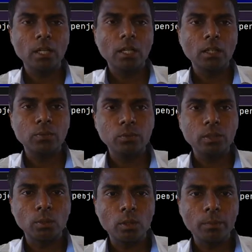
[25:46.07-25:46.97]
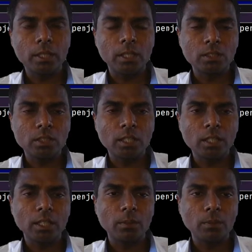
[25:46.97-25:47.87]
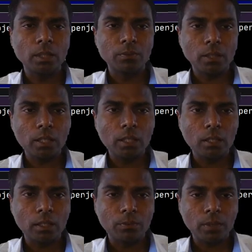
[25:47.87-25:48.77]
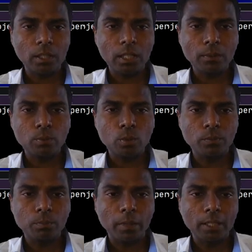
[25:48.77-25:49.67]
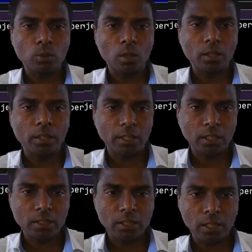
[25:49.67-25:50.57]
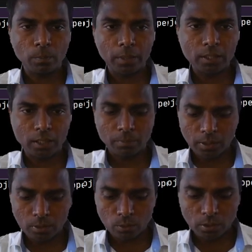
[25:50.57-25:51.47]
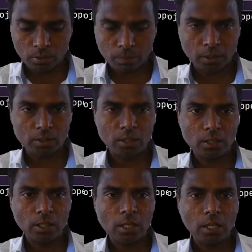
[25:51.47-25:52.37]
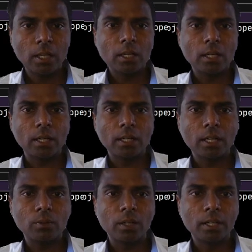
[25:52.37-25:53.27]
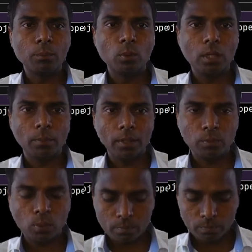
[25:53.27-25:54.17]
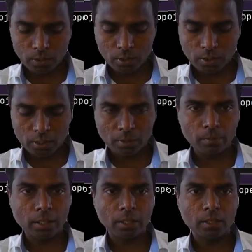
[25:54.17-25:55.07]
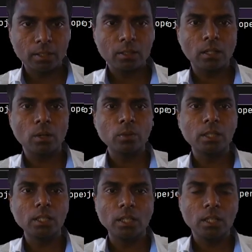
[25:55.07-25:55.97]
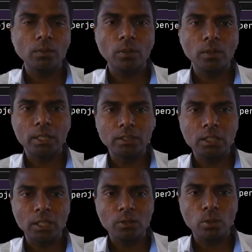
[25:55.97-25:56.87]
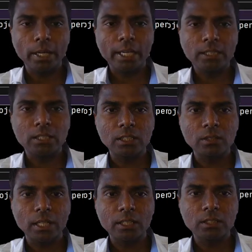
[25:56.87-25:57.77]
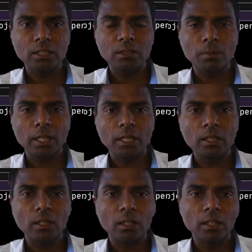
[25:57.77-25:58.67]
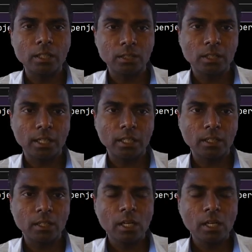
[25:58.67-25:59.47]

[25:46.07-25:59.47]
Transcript: if you will be considering different types of Python literals, I will pass comment to this first, and I will remove comment from this statement. Now here, if you will consider, so x is my list, and